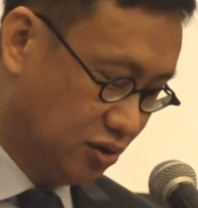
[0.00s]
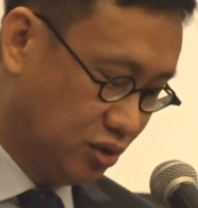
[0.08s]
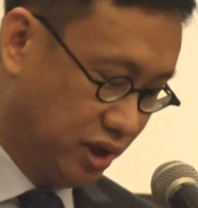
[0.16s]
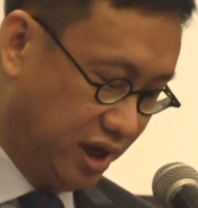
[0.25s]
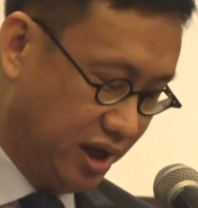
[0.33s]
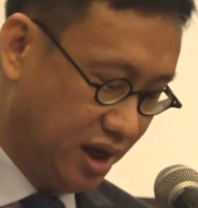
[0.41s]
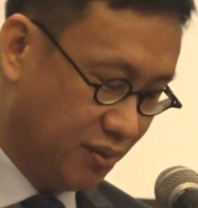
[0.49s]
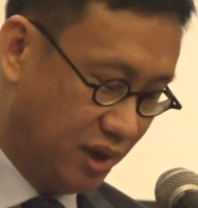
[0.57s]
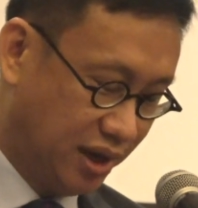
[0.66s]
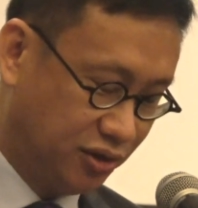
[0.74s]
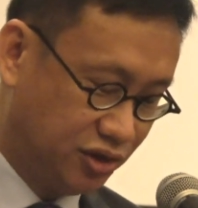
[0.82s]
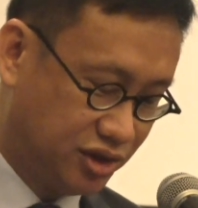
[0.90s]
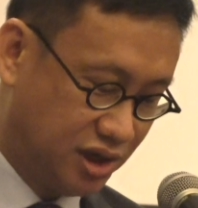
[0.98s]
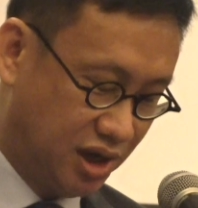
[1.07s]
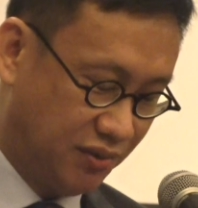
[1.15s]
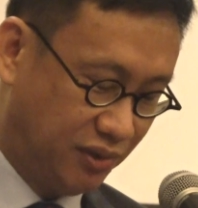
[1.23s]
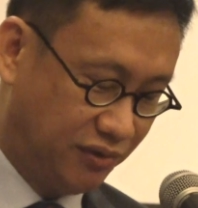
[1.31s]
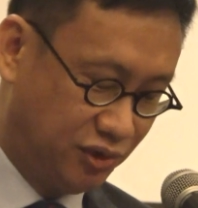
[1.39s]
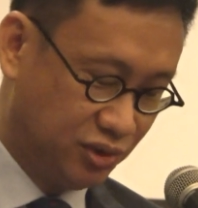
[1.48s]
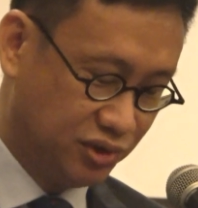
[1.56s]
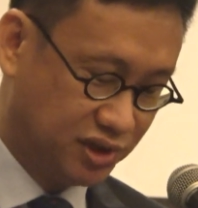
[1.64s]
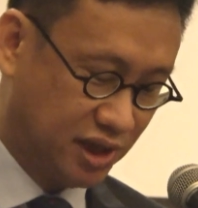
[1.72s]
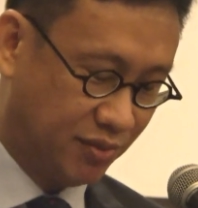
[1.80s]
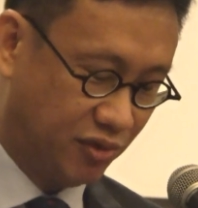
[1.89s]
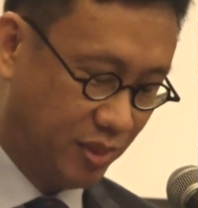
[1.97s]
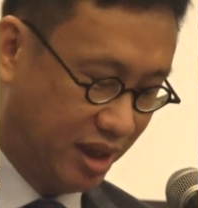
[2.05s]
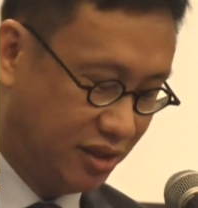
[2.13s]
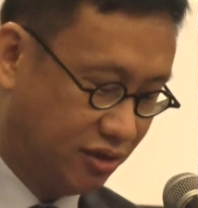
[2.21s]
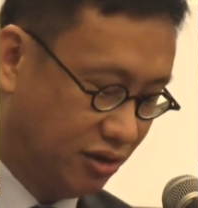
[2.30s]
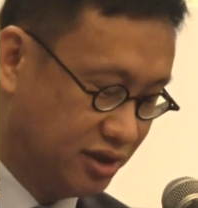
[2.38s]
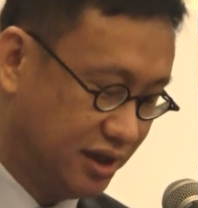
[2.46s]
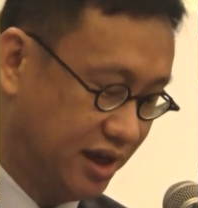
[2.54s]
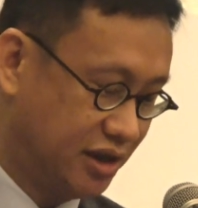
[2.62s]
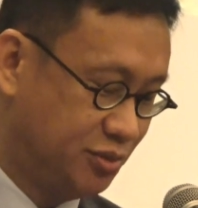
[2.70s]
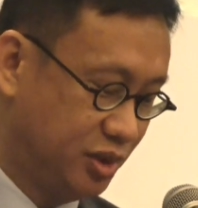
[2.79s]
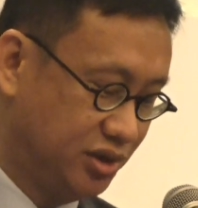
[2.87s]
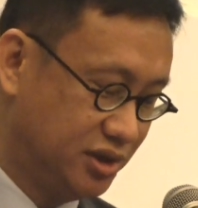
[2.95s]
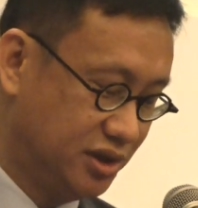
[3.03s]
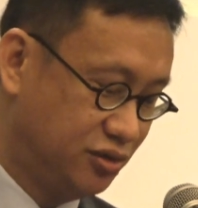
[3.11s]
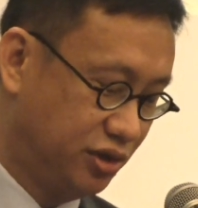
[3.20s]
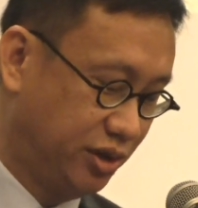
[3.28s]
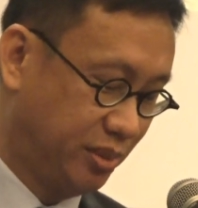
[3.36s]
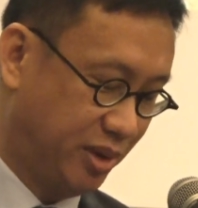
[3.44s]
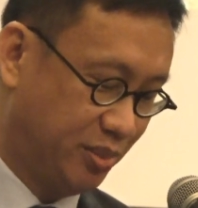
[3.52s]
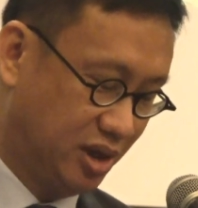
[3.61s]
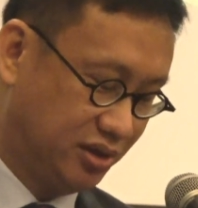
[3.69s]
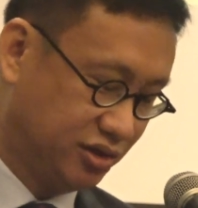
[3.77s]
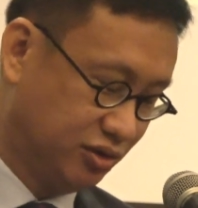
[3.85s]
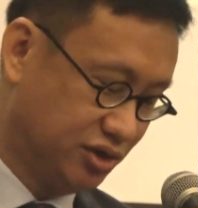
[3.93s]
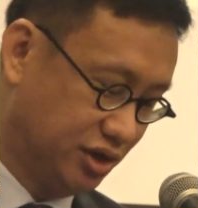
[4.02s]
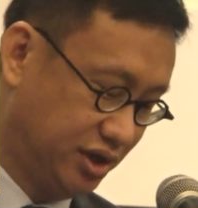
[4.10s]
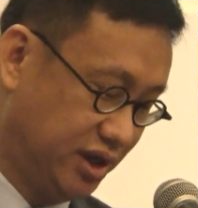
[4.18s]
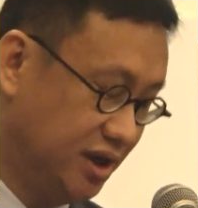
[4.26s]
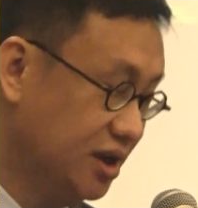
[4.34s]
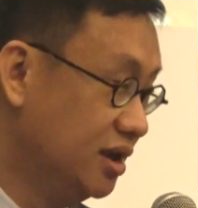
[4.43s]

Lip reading: Today, I would like to share with you some of my thoughts and experiences during my political journey.